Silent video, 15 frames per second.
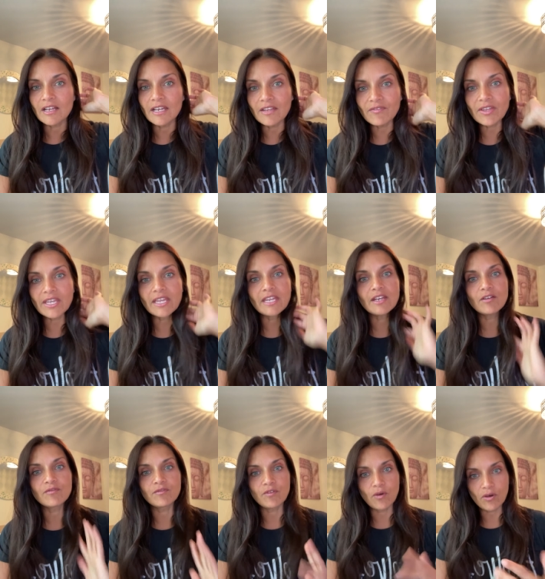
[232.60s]
living in
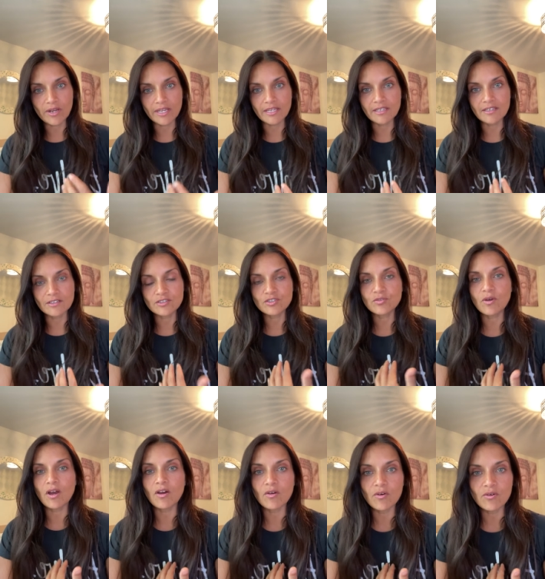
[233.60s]
a void to
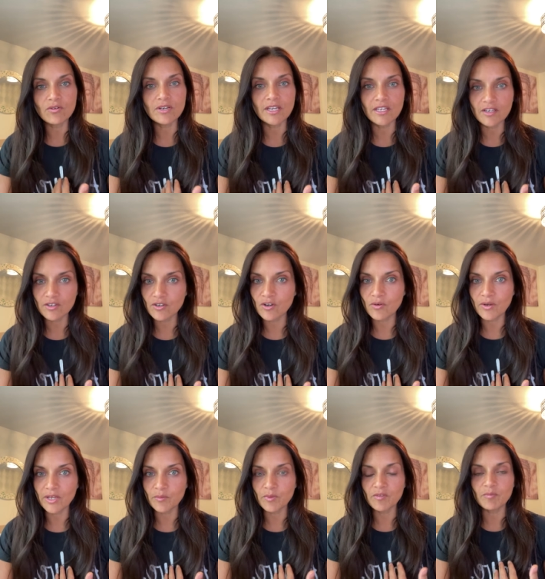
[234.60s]
our own inner
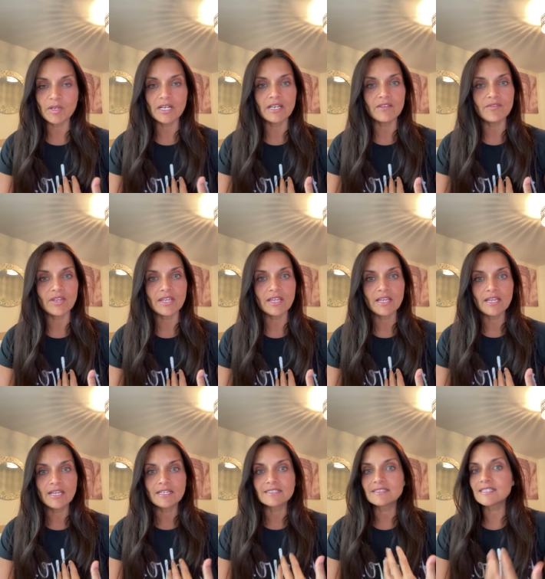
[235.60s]
knowing. We've been living
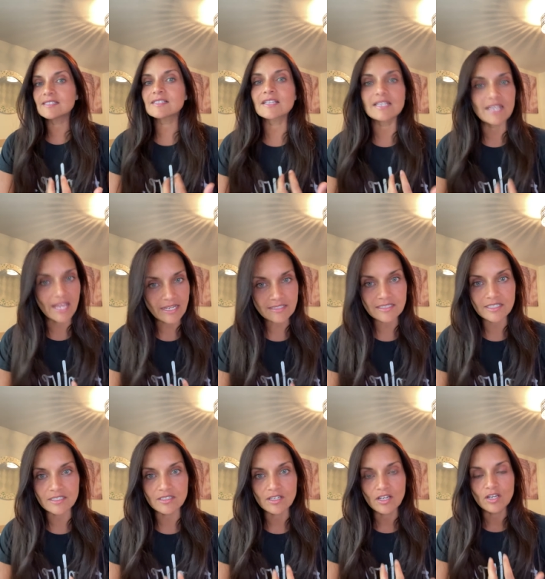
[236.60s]

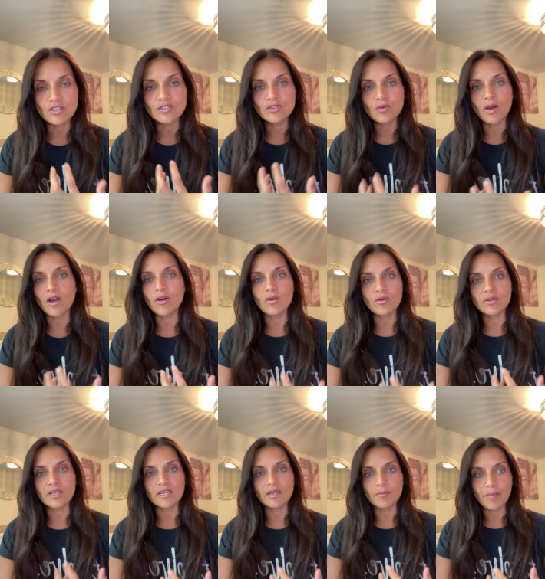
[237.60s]
disconnected to our
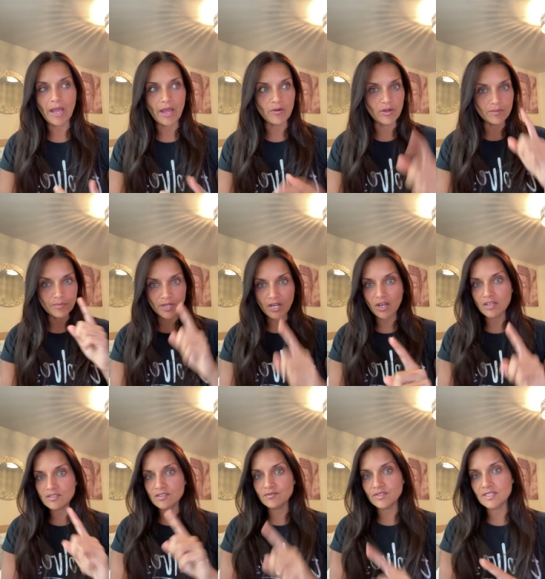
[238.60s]
own inner power. And
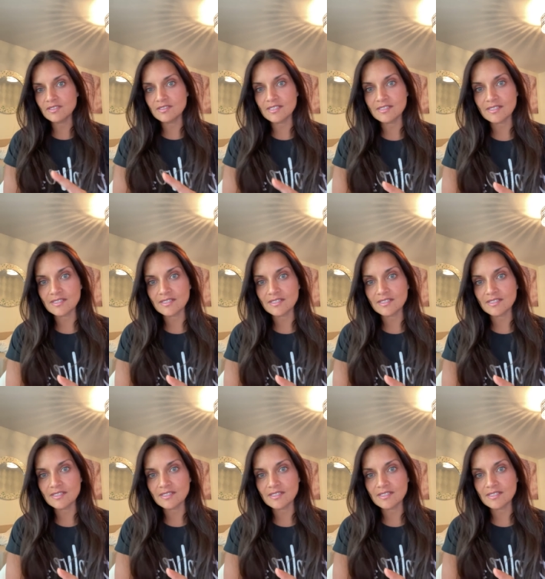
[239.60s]
because of this